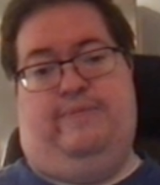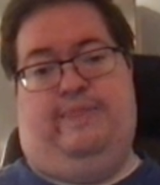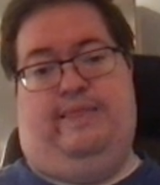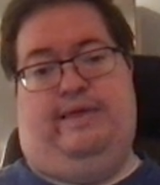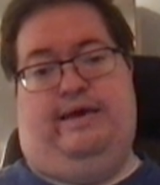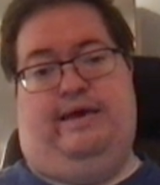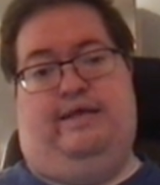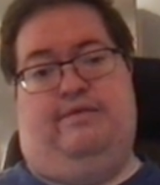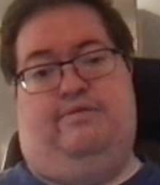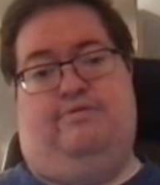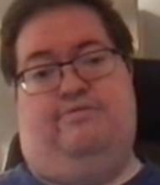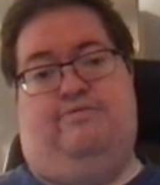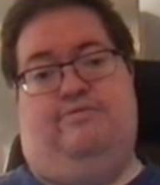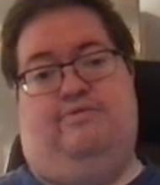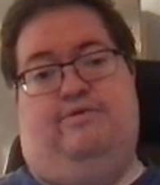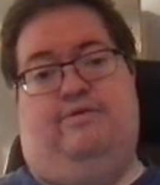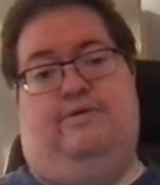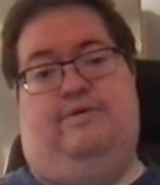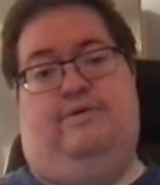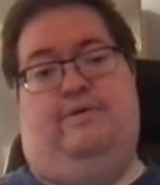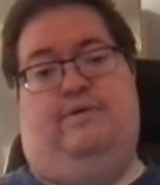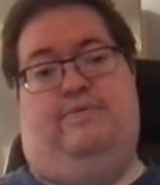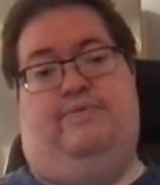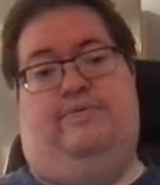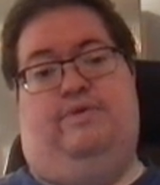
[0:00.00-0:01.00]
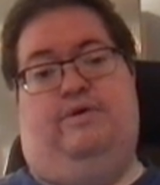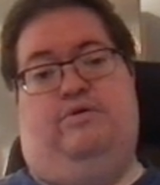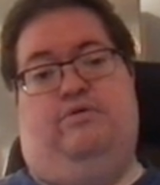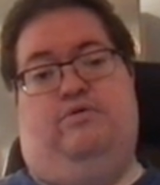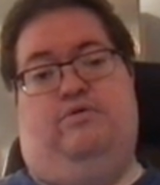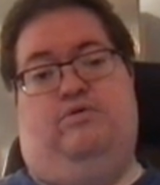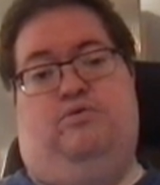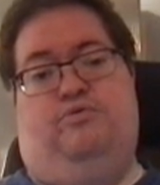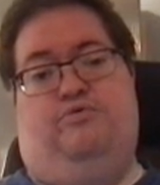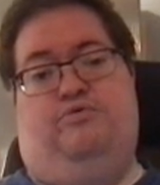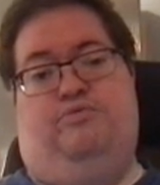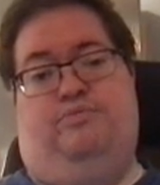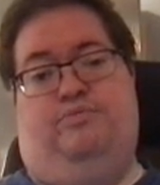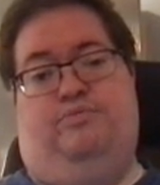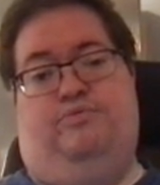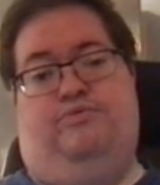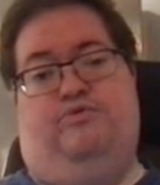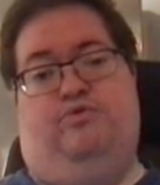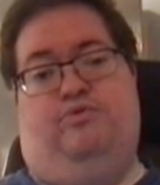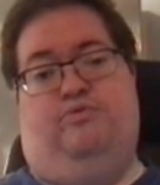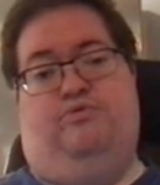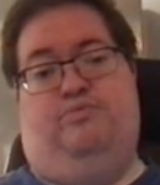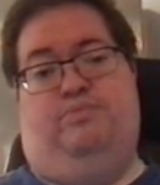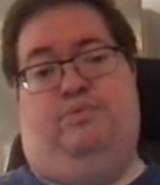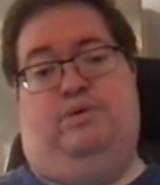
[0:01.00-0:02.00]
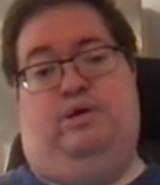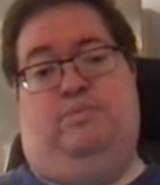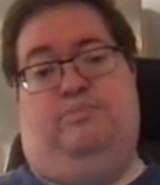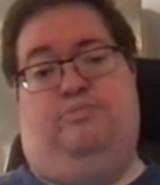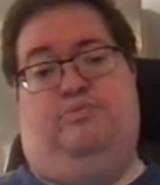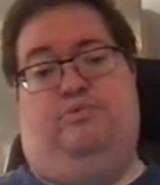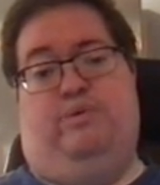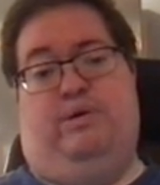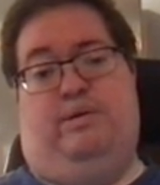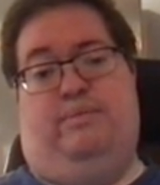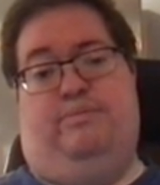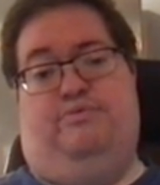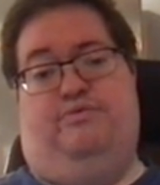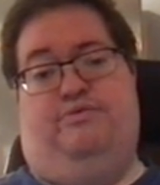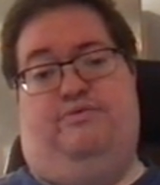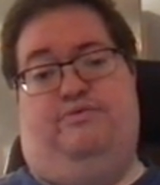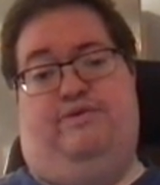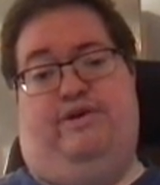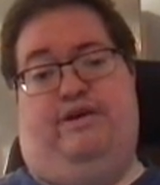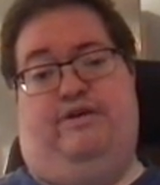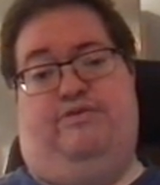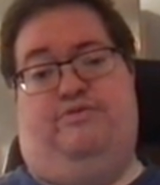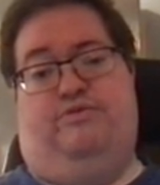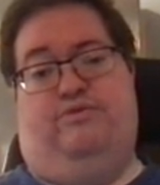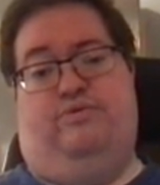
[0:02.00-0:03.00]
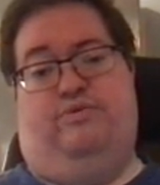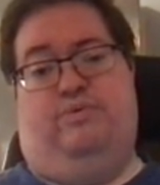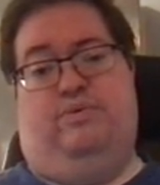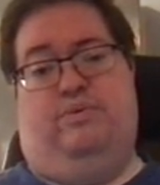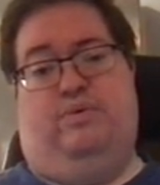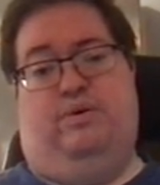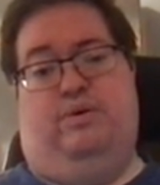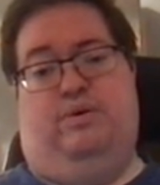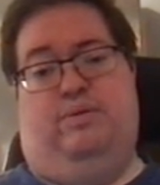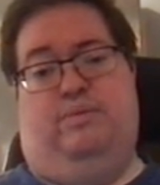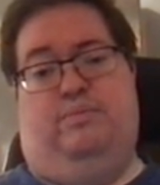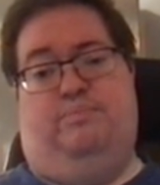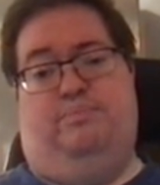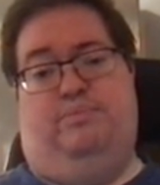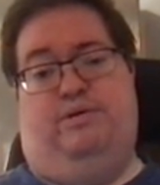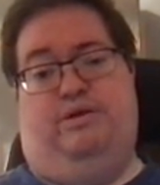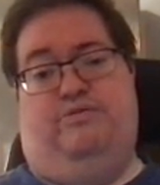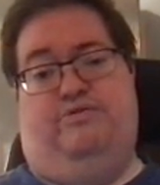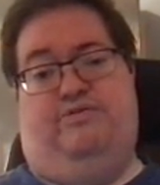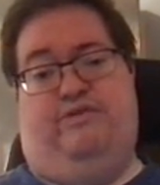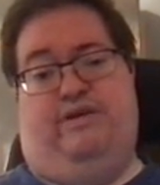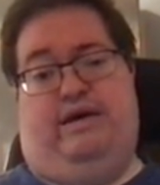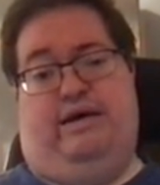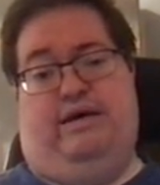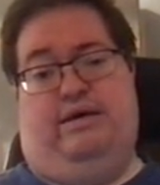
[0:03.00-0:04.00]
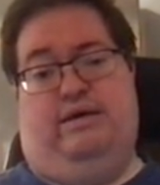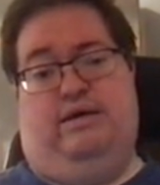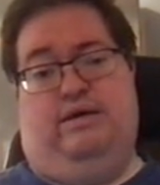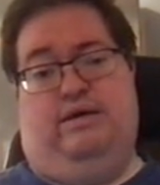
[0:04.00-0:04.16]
and there is going to be a parameter vector beta,